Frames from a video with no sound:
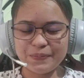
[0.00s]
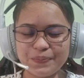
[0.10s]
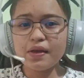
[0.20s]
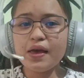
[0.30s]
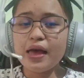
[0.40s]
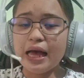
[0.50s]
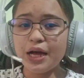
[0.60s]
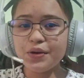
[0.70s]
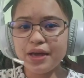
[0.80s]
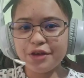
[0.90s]

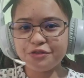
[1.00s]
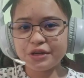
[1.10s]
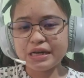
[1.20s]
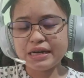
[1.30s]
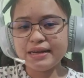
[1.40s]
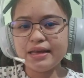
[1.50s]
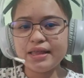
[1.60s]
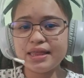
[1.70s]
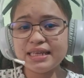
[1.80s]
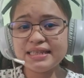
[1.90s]
However,
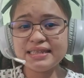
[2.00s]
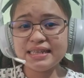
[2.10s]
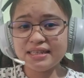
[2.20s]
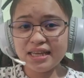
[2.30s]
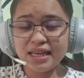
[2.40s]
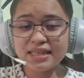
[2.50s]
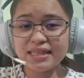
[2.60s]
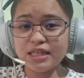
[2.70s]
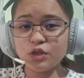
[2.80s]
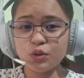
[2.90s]
these techniques and
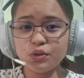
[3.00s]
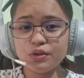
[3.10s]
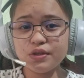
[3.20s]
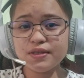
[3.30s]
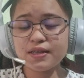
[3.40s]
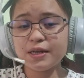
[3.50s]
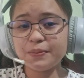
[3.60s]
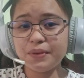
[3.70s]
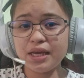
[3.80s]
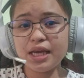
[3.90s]
tools are
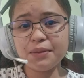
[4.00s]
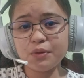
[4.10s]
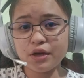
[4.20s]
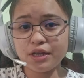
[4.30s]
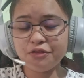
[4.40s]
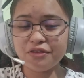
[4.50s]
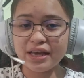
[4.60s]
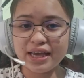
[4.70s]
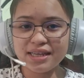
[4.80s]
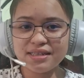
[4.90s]
being
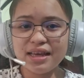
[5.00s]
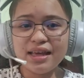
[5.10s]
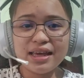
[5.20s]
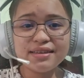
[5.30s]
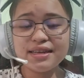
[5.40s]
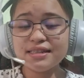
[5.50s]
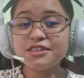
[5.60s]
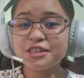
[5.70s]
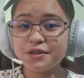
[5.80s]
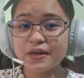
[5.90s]
modified and
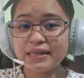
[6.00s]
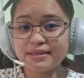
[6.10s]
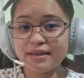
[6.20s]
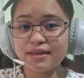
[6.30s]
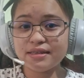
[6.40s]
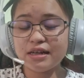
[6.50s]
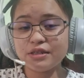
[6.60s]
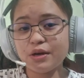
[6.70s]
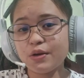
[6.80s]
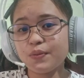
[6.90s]
integrated
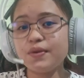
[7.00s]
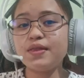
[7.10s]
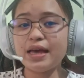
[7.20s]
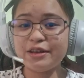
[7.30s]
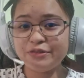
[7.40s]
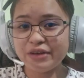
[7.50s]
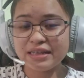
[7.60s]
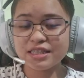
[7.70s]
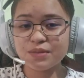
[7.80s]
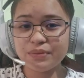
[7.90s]
along with the
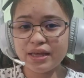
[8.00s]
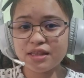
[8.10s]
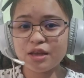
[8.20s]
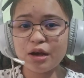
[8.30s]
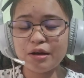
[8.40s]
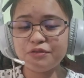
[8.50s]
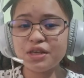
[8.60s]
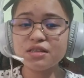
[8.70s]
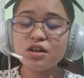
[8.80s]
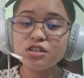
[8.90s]
advancement of
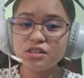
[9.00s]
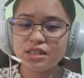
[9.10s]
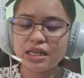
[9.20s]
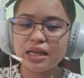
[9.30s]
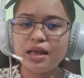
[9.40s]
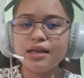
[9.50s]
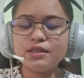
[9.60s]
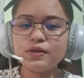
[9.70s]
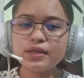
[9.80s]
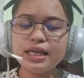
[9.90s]
technology to
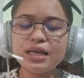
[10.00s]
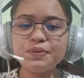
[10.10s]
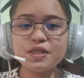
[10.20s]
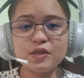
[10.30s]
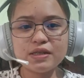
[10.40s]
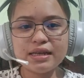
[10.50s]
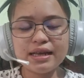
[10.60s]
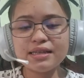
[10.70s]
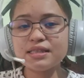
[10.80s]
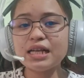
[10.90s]
keep students
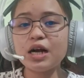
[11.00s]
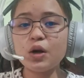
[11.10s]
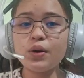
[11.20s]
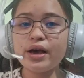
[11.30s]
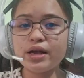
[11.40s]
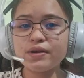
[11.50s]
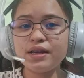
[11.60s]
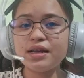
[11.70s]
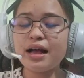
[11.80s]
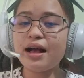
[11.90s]
acquiring a
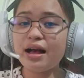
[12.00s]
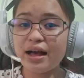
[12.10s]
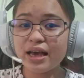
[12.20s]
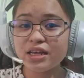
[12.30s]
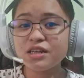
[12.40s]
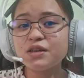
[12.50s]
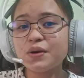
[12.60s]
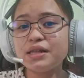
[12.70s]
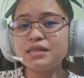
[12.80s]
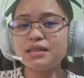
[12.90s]
higher
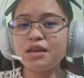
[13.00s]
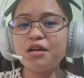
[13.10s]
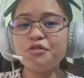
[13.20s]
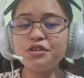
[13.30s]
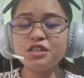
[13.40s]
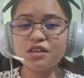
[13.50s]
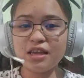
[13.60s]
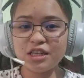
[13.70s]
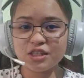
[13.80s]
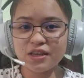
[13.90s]
quality of
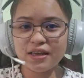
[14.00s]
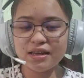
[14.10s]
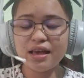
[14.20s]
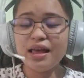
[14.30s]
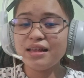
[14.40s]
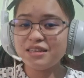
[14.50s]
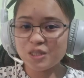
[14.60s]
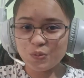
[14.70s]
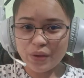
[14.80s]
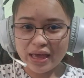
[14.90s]
education
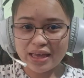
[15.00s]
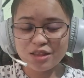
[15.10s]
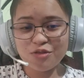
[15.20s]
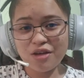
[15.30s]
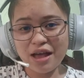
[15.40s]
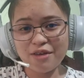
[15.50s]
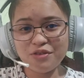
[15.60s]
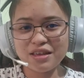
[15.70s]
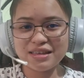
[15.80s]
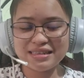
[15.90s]
despite of having a
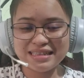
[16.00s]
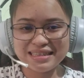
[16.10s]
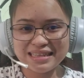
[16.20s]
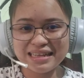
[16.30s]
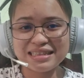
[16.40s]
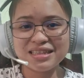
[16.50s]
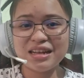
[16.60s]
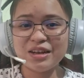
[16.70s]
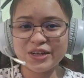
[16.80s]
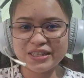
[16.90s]
distance
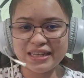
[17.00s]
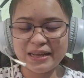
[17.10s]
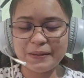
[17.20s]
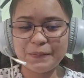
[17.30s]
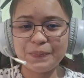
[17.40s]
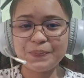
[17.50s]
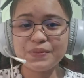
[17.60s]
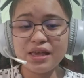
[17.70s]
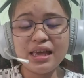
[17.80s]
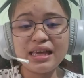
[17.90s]
learning.
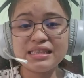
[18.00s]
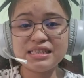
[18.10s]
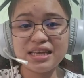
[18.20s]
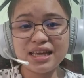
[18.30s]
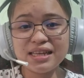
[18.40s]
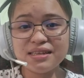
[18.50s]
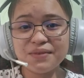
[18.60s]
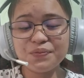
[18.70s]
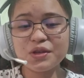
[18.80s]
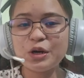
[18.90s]
Indeed,
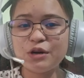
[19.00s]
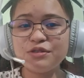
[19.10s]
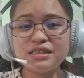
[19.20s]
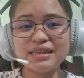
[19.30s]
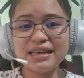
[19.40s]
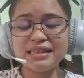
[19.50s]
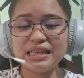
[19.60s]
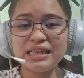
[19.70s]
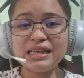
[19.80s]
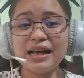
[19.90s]
COVID-19
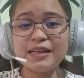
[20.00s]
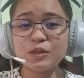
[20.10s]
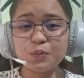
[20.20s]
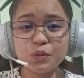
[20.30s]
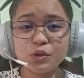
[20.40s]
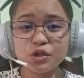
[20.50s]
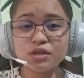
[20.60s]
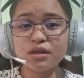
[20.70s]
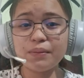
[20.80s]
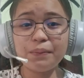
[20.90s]
has pushed
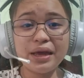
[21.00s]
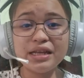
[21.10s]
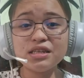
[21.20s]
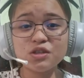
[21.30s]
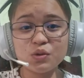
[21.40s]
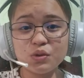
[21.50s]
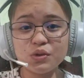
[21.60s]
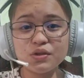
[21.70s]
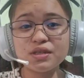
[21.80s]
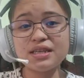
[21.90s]
many schools
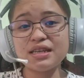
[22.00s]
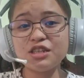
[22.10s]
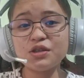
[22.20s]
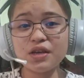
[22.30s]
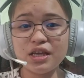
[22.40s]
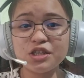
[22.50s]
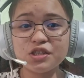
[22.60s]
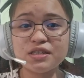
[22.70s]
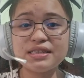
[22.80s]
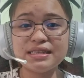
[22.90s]
and education
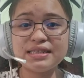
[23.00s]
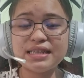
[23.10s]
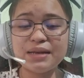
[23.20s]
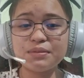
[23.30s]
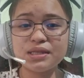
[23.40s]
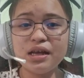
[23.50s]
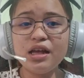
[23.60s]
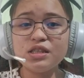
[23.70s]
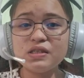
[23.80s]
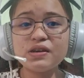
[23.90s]
systems to
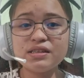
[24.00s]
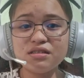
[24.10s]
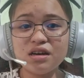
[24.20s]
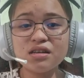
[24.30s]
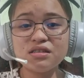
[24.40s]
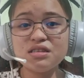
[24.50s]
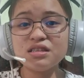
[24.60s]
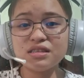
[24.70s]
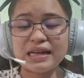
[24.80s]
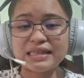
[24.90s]
conduct
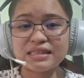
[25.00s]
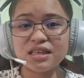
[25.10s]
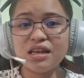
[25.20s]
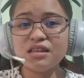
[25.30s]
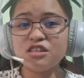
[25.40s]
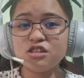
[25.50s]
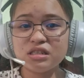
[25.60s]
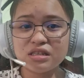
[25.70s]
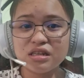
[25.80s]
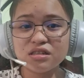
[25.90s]
distant digital
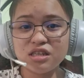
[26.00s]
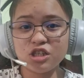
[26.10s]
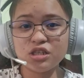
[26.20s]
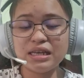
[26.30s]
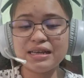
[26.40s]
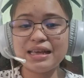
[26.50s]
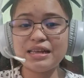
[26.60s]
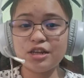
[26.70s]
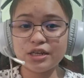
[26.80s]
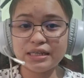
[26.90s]
teaching and
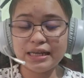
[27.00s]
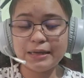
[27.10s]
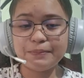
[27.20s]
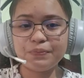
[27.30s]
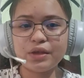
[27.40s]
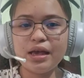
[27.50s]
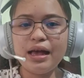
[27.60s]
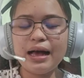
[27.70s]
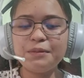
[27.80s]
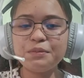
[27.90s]
learning.
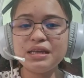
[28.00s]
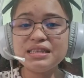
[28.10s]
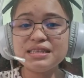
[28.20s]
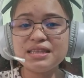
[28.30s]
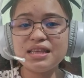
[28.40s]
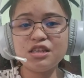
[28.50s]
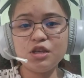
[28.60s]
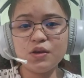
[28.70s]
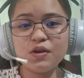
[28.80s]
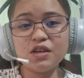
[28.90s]
Amidst the new
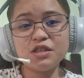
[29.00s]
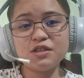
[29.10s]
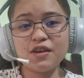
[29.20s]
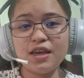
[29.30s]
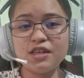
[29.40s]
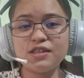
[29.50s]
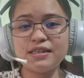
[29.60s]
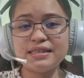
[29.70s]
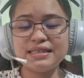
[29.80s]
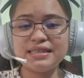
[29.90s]
educational
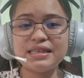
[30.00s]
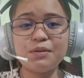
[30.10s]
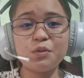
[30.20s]
system we